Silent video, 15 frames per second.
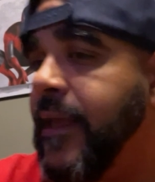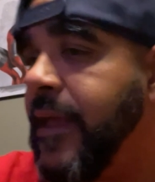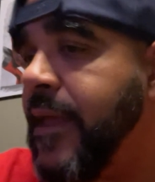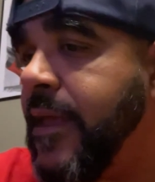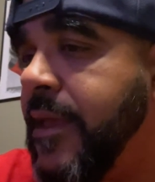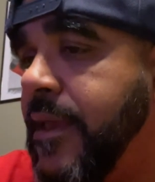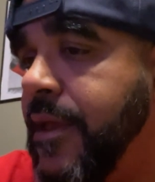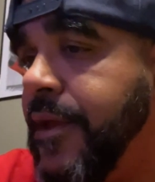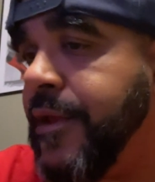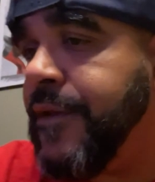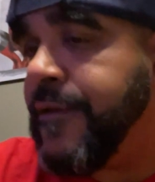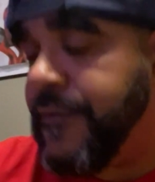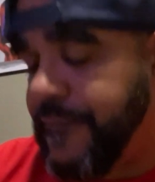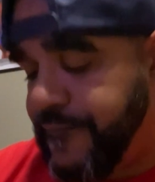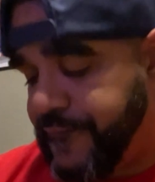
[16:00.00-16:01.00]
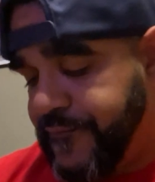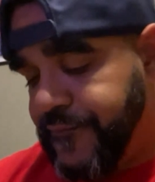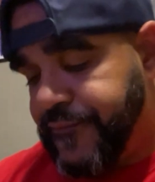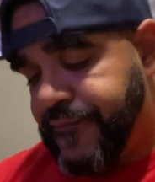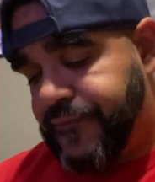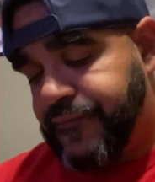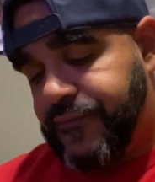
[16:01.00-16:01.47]
And
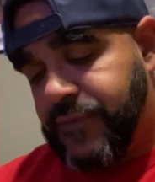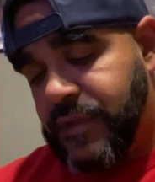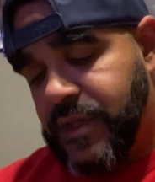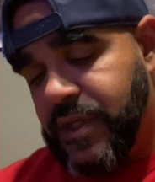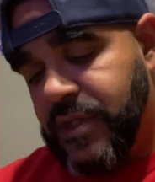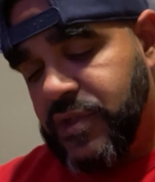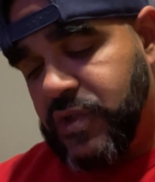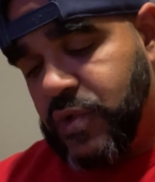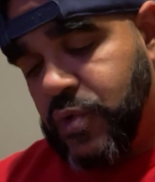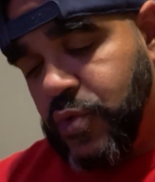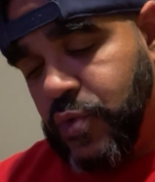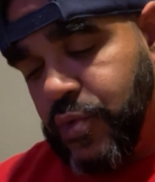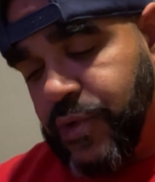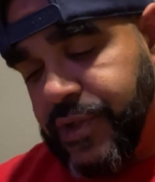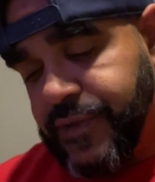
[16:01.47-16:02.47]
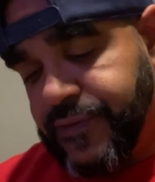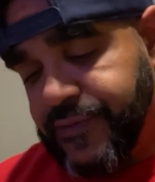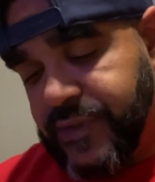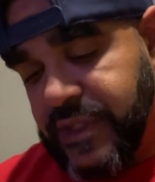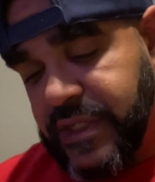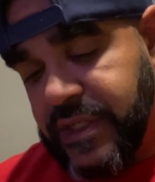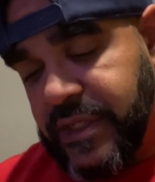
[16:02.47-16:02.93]
here's a cool one.
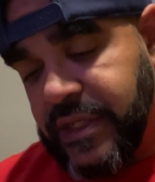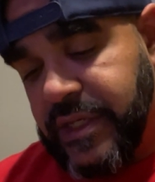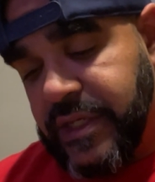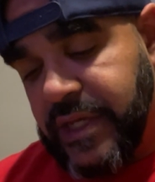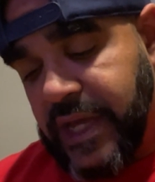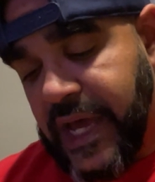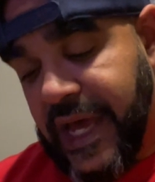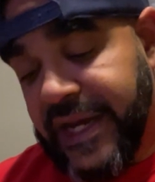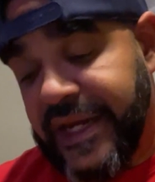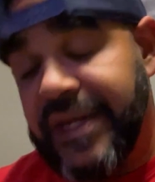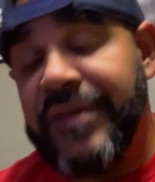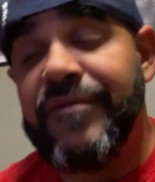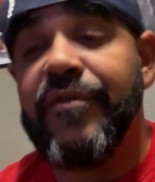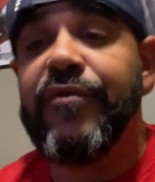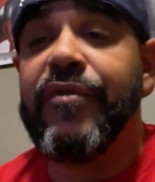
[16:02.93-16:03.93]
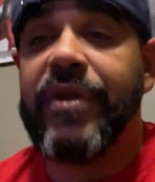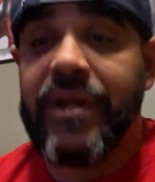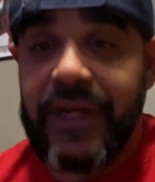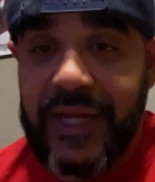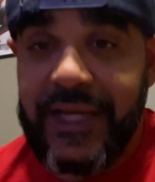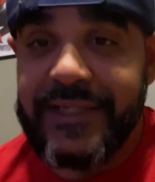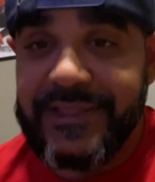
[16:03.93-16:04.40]
I didn't even
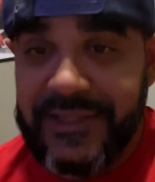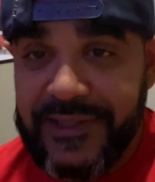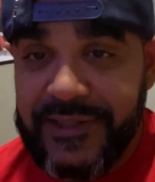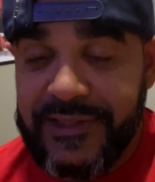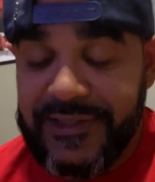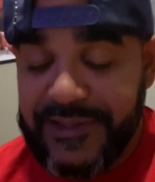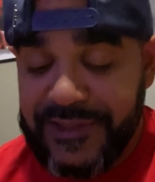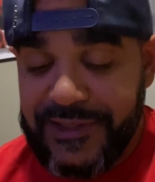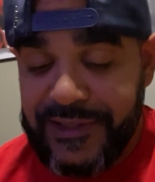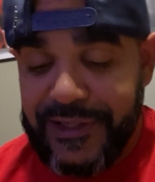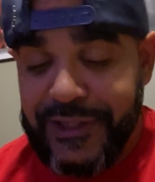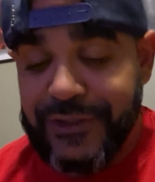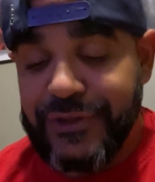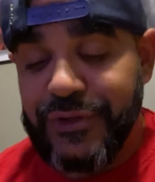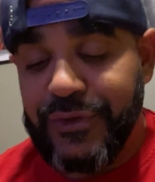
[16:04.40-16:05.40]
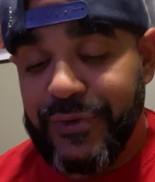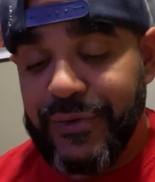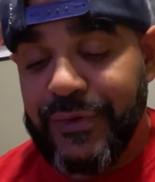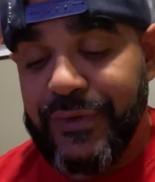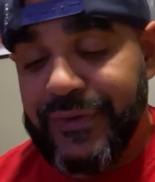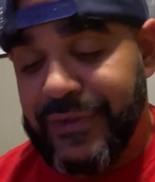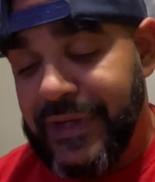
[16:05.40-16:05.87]
realize this until
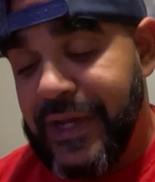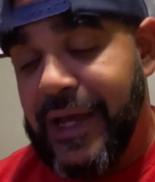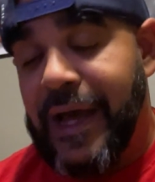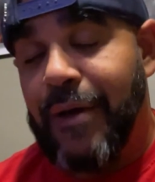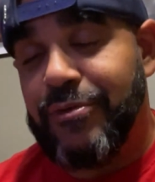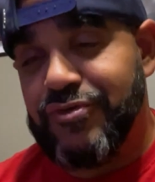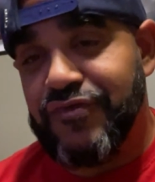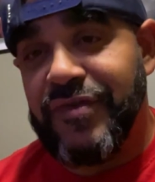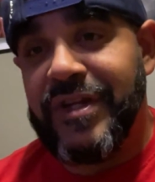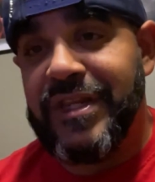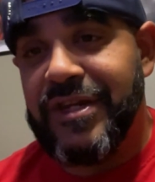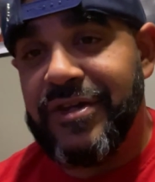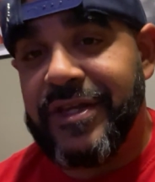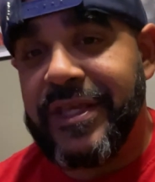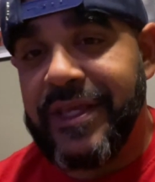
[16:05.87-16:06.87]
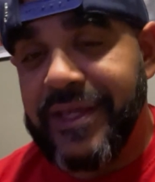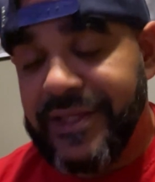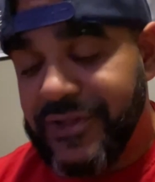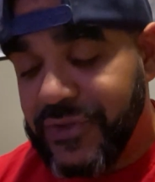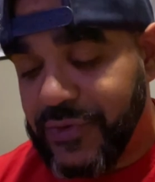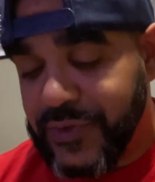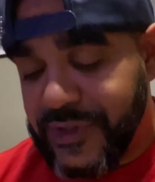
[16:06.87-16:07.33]
I was really looking
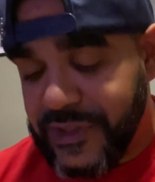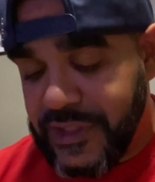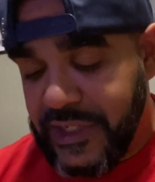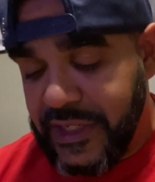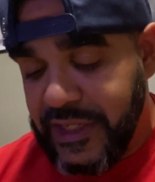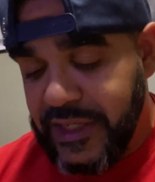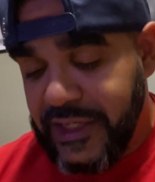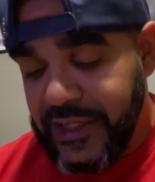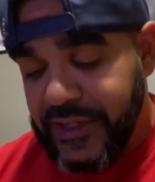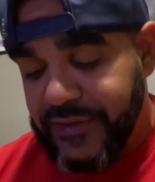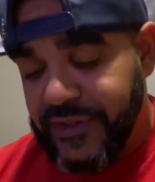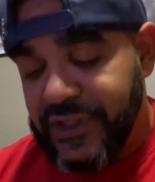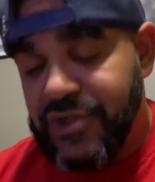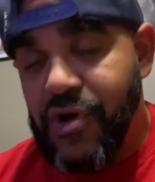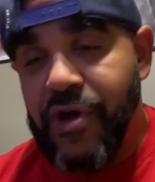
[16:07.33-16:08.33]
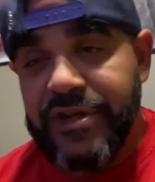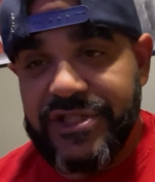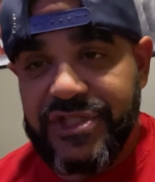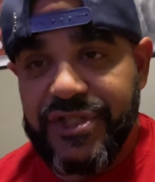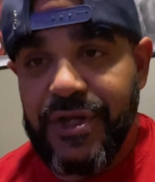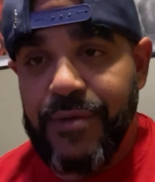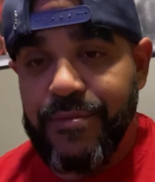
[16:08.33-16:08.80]
into it. This card is
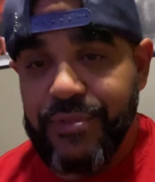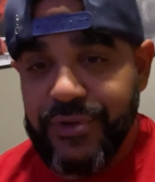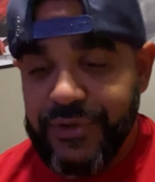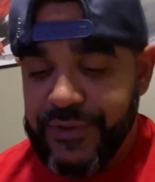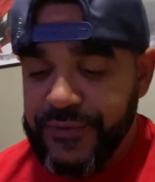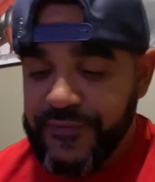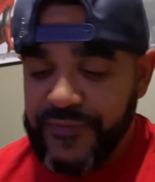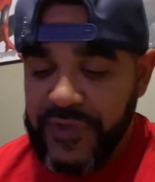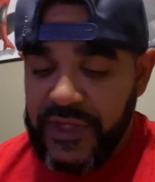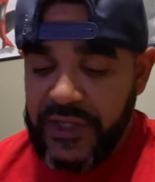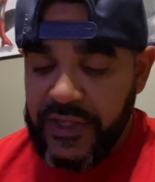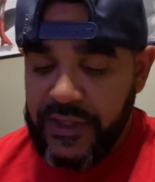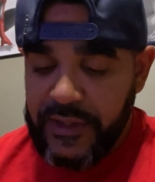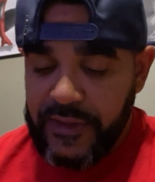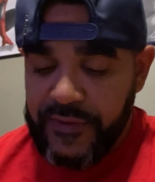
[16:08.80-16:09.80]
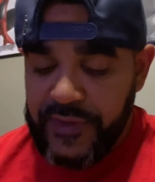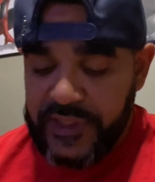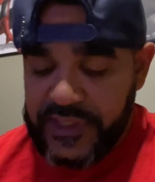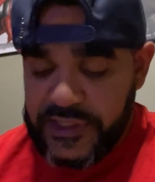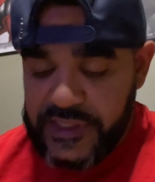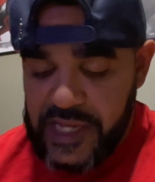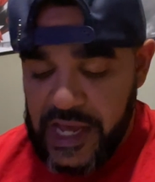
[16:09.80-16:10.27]
numbered.
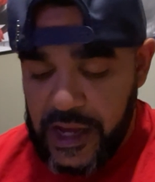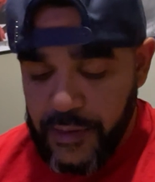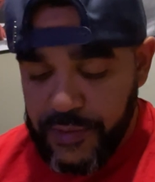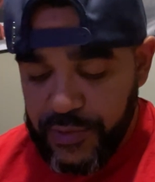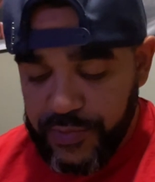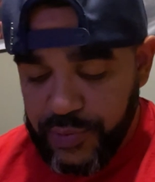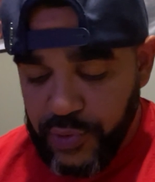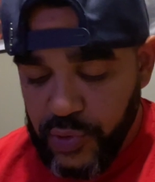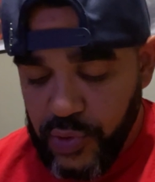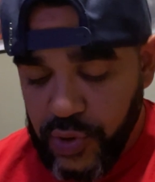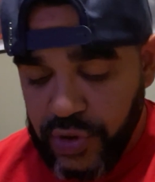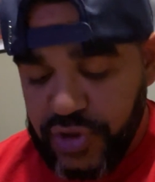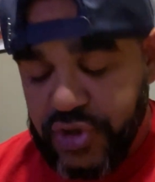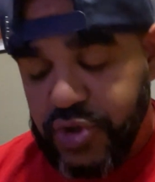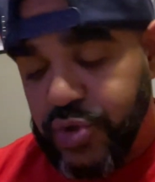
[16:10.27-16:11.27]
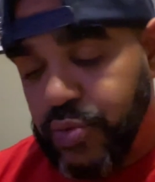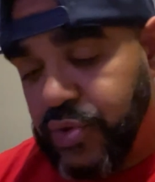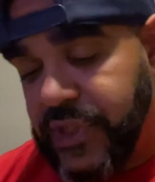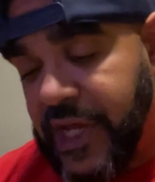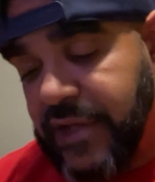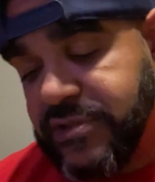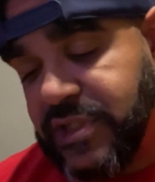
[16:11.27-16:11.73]
This is an Albert Pujols
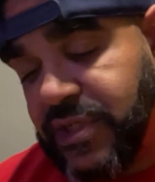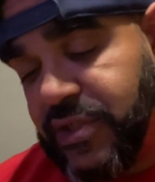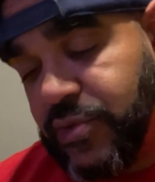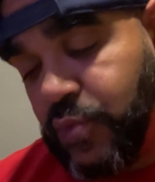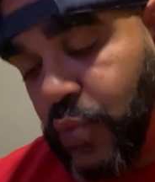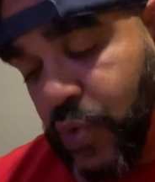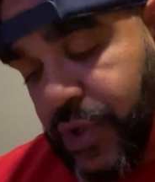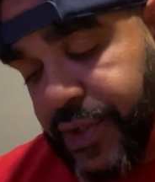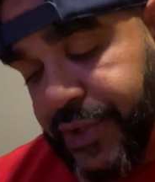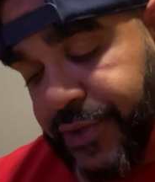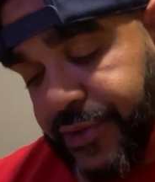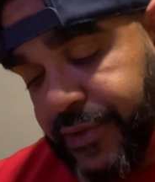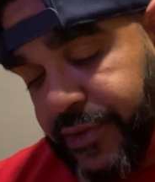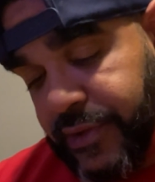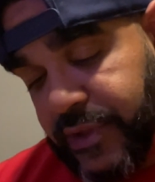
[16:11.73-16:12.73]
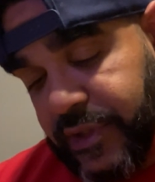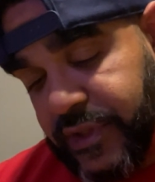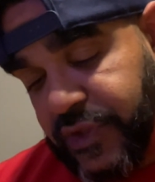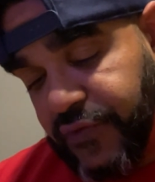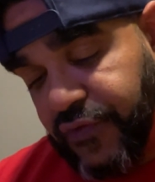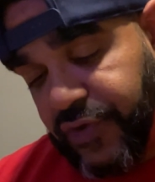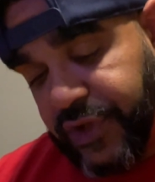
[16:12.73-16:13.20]
2001. It's
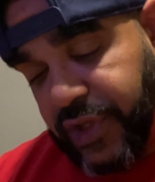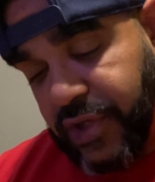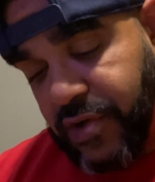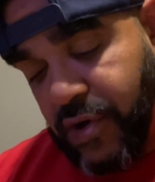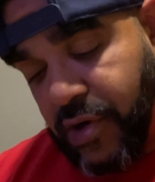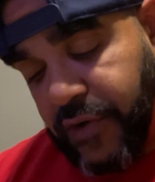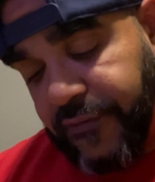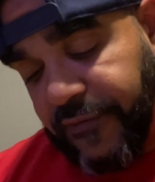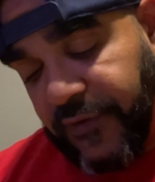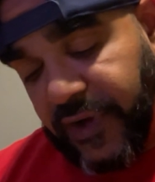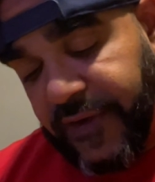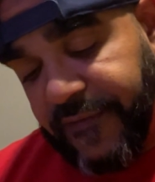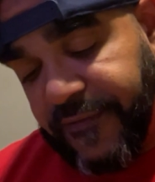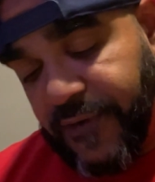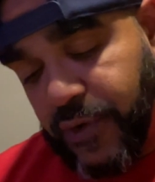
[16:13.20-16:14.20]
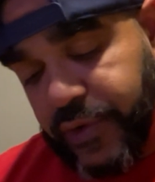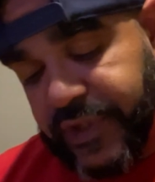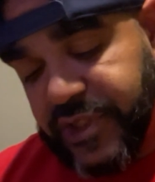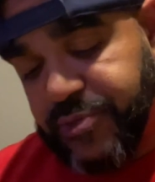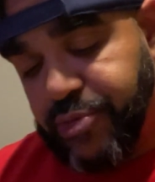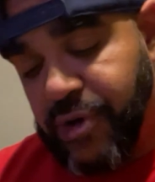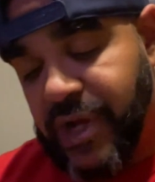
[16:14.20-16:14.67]
a rookie card. Fleer
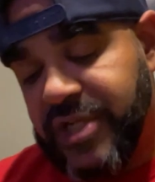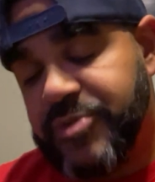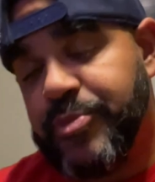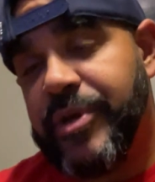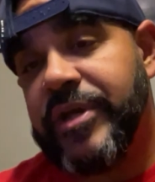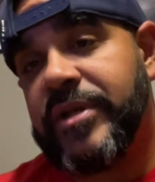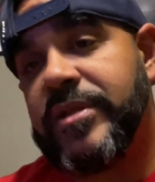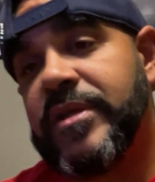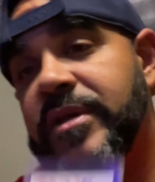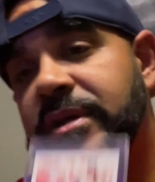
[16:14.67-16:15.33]
Focus Prospect